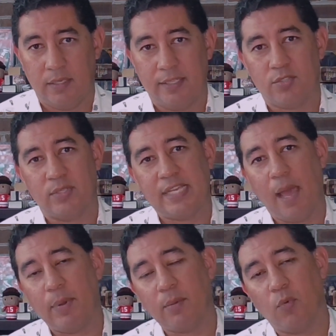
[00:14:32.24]
And so it's
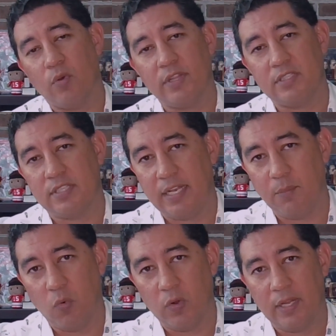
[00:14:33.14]
happening more than Sunday
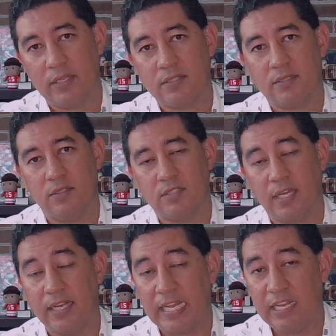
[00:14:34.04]
mornings,
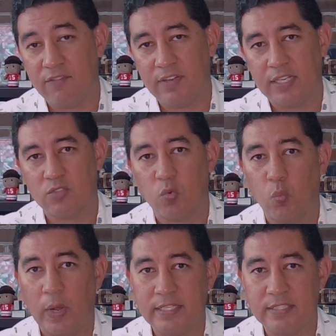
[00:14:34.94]
Sunday evenings,
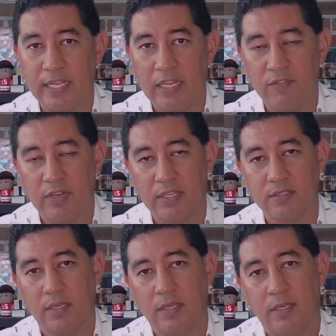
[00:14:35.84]
Wednesday
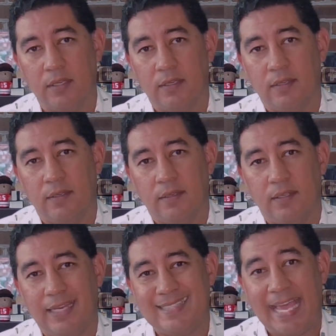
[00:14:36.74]
evenings.
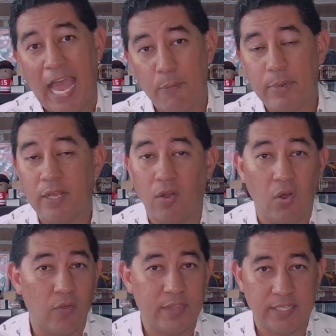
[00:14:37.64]
It's happening
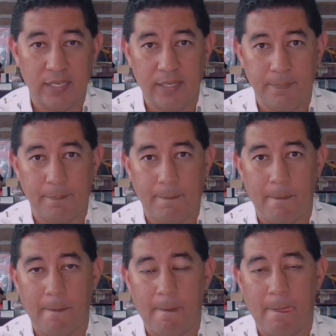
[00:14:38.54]
all the time.
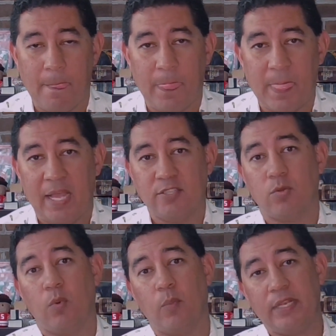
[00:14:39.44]
And so
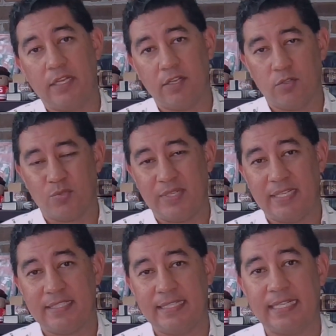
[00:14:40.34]
what we need to do is we
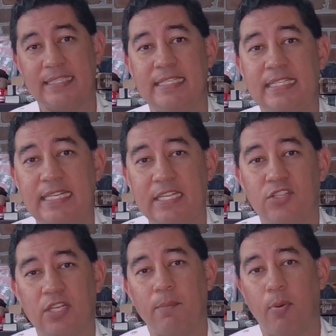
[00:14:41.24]
need to take the
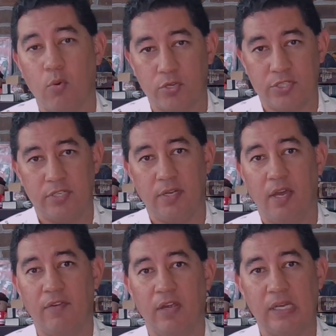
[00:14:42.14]
teaching portion
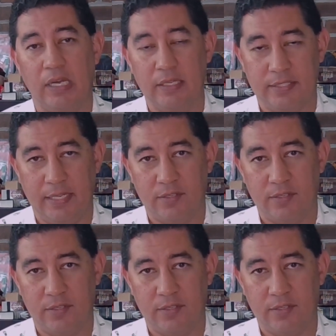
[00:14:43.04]
of our content.